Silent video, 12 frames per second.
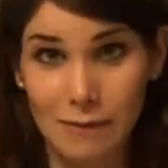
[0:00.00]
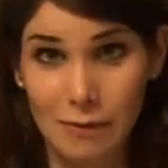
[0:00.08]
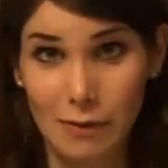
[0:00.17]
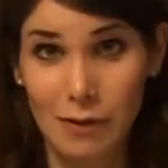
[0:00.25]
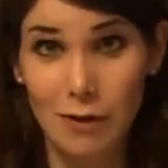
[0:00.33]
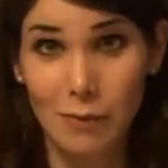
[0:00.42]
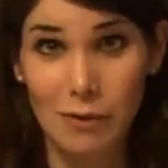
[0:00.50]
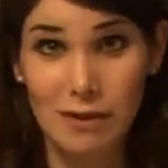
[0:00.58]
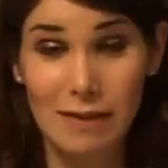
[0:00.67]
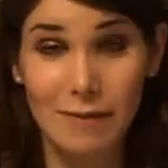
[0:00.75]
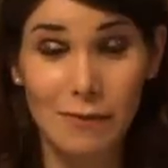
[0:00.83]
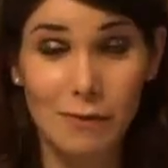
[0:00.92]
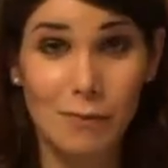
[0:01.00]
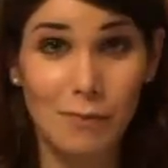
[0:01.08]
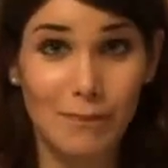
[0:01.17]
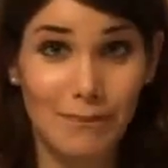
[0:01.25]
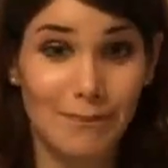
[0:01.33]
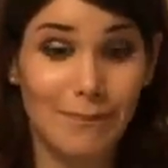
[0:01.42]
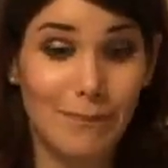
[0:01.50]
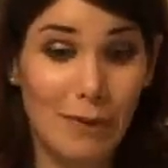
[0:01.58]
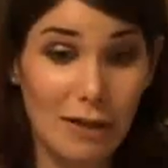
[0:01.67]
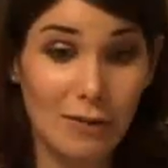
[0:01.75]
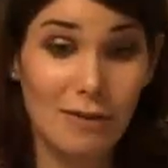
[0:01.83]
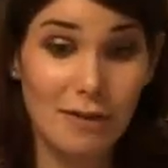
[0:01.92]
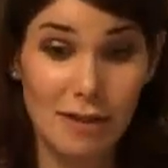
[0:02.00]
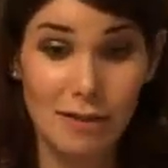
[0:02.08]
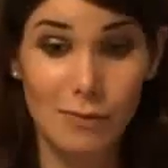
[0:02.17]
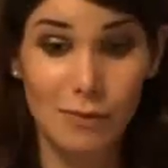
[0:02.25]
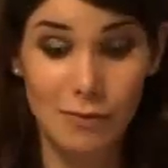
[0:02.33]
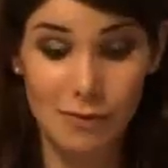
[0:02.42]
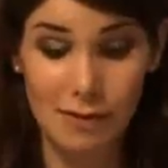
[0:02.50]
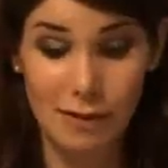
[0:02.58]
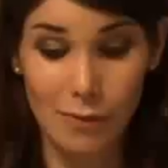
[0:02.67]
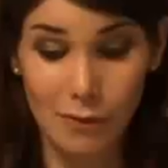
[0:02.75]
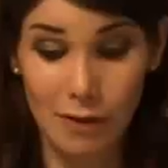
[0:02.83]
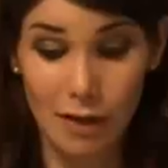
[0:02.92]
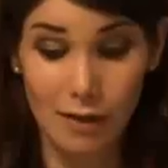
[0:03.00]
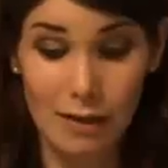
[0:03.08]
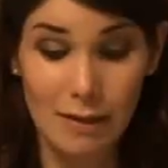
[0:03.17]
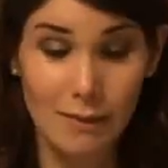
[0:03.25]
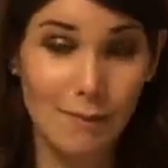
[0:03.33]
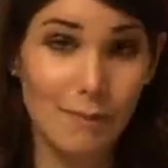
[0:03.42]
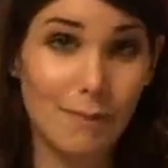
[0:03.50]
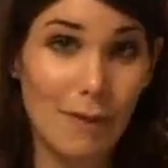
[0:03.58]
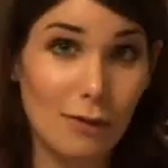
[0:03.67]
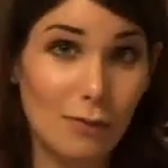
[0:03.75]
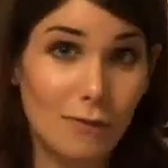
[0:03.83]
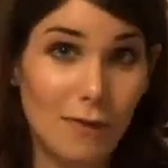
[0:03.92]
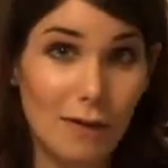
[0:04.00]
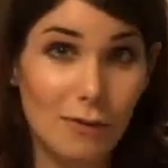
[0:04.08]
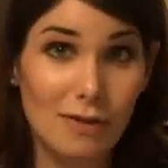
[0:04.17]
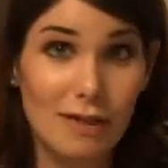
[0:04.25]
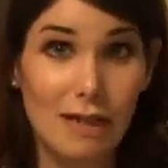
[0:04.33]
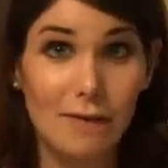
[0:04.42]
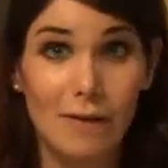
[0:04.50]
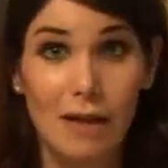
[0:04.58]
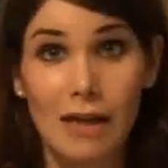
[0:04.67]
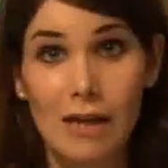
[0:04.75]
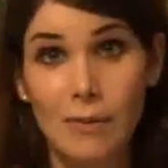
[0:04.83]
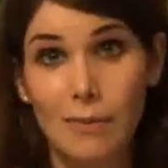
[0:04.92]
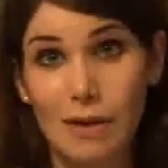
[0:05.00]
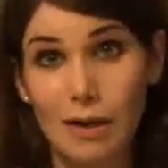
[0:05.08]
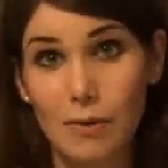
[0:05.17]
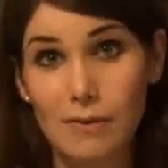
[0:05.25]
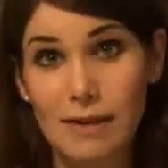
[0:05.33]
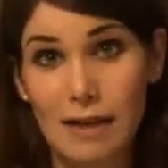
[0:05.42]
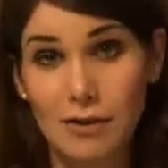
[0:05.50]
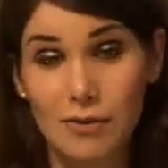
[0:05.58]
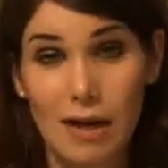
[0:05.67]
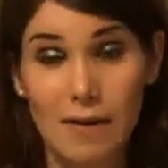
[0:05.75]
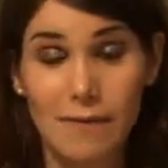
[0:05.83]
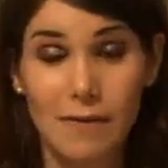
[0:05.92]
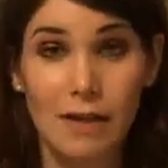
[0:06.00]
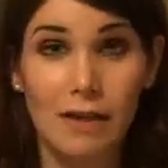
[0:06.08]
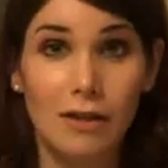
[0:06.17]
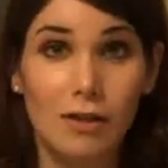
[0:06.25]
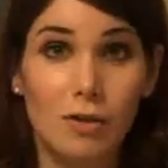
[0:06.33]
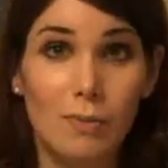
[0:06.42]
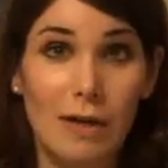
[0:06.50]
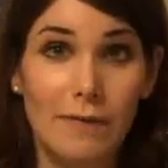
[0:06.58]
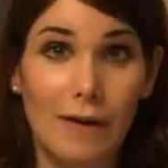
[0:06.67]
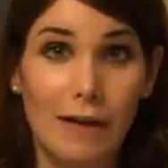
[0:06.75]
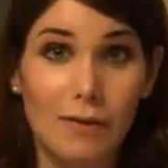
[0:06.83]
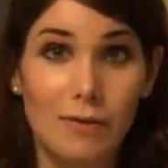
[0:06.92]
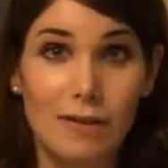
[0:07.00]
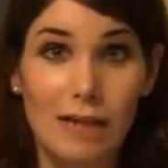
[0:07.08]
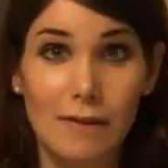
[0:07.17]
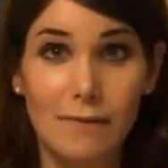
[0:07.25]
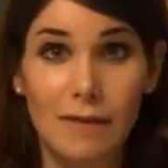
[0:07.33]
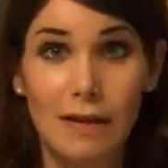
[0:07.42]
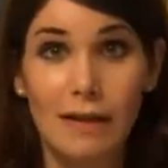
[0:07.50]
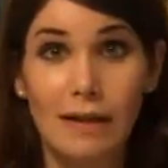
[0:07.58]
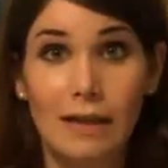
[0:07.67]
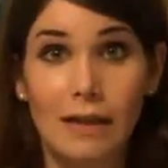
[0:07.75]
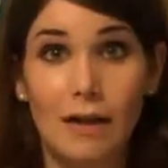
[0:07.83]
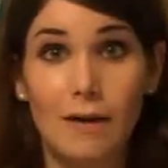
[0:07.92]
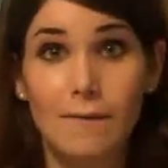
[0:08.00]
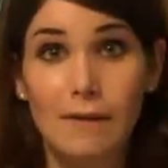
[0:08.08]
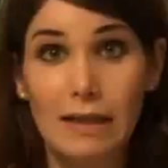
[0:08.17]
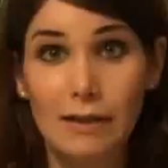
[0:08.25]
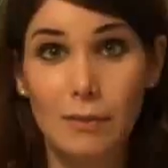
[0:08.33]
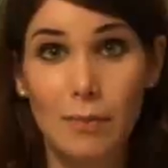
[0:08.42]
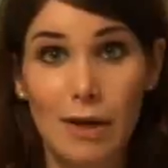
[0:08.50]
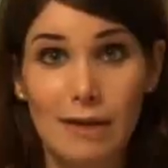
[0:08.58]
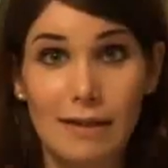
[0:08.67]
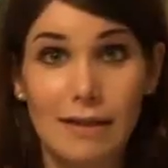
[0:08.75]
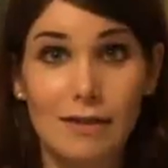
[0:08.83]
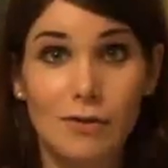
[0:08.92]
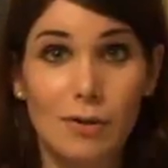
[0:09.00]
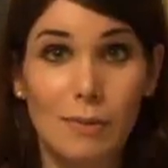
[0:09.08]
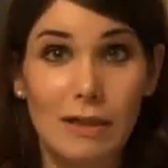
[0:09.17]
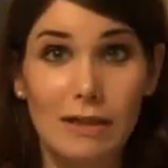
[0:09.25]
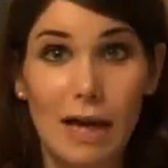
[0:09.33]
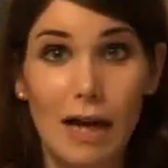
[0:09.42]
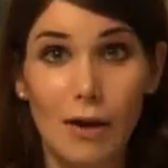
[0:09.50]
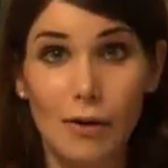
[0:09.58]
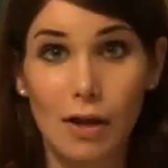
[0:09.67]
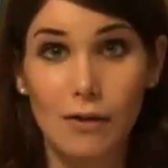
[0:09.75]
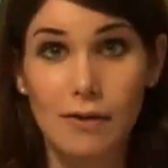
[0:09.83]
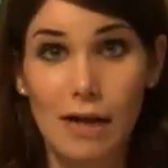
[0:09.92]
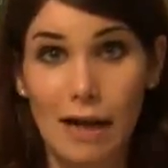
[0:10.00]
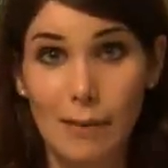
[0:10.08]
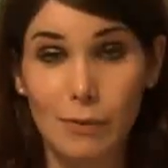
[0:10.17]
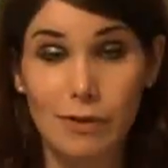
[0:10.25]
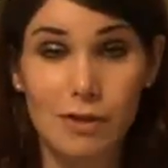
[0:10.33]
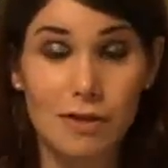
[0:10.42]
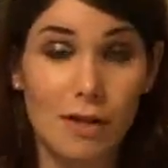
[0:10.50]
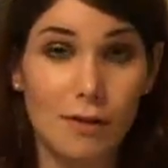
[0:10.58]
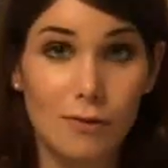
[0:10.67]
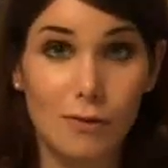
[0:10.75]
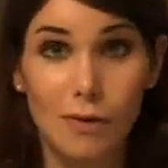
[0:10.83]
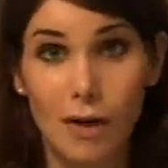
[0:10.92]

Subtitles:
So in other words, if you bring your testosterone to zero, not only might you find yourself with a low sex drive, you might find yourself feeling depressed and extremely tired all the time, which is also